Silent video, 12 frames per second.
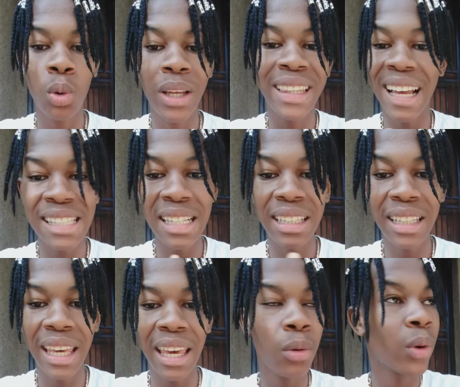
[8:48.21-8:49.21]
It doesn't
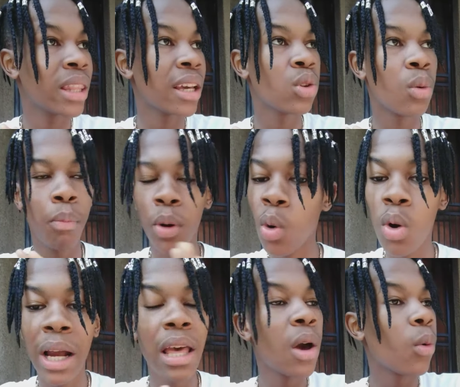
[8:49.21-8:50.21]
care whether you broke,